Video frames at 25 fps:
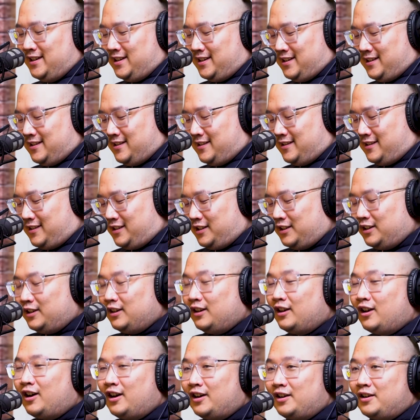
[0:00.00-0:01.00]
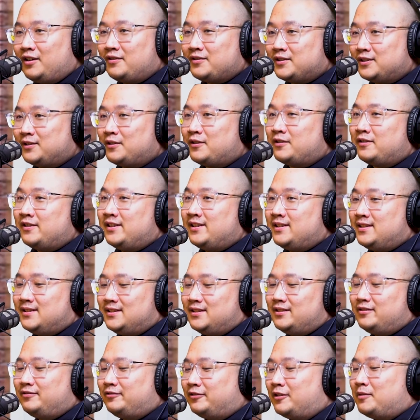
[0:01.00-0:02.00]
hear a lot of stories
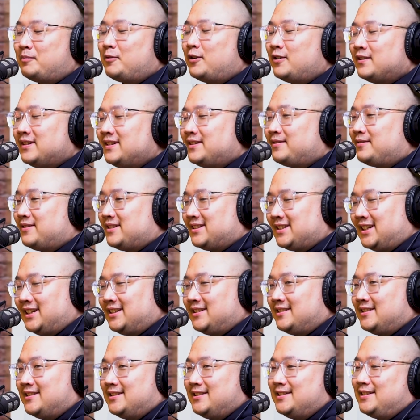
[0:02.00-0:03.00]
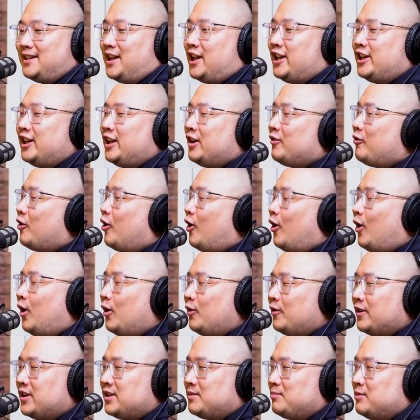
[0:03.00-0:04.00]
from all these resellers, and they will
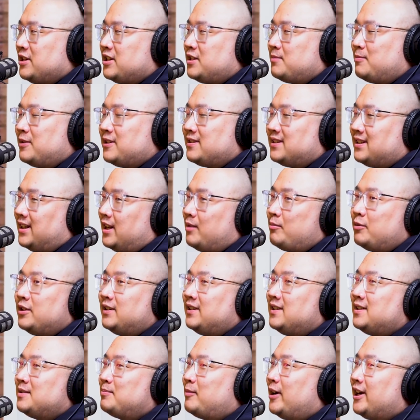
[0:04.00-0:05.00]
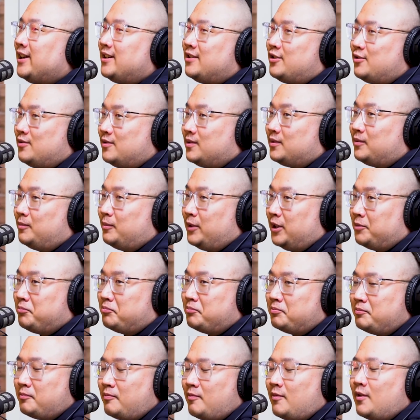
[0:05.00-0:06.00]
always bitch about celebrities buying shoes from them.
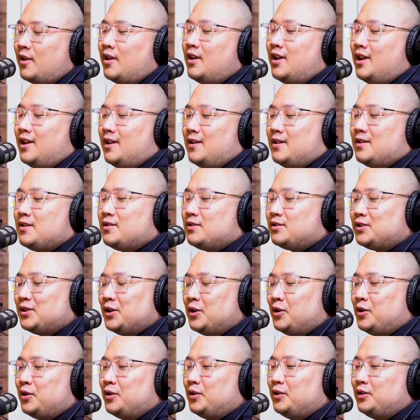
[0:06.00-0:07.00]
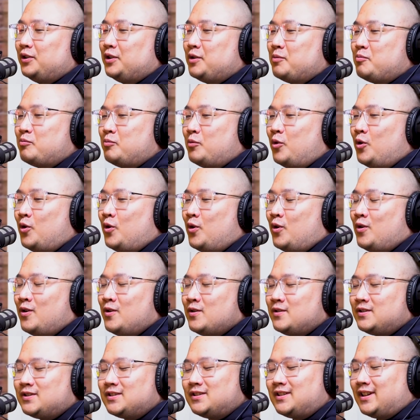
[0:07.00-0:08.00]
So the
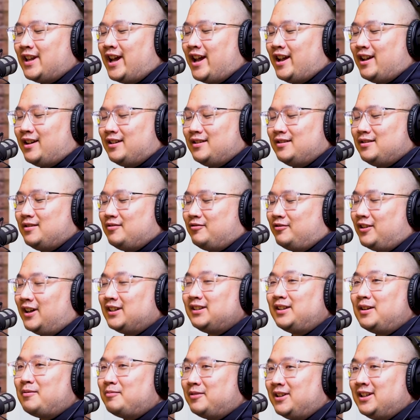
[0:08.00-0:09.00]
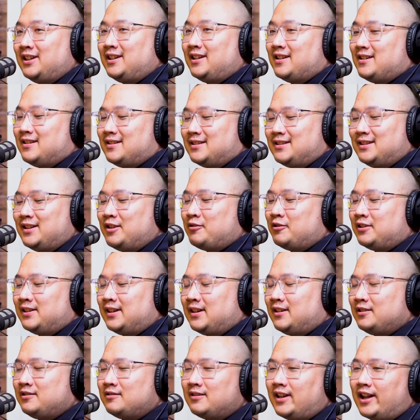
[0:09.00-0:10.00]
most like fucked up thing is they will
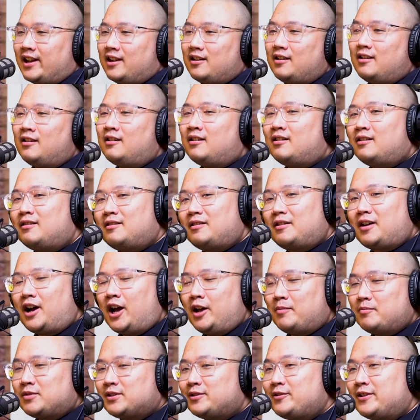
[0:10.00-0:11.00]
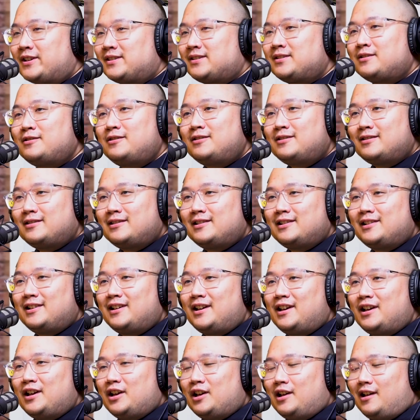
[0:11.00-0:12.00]
tell you like, oh, I'm so and so.
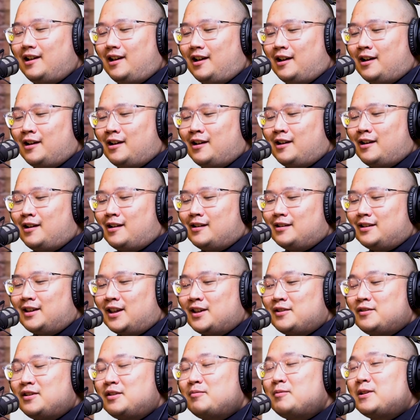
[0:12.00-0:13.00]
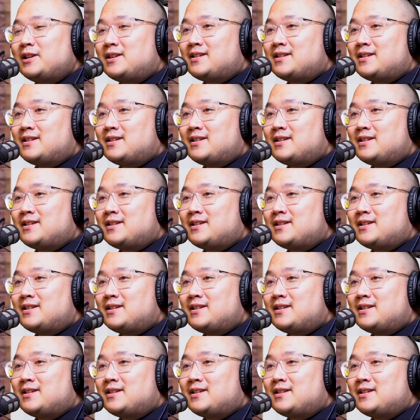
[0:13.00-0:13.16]
Can you give me a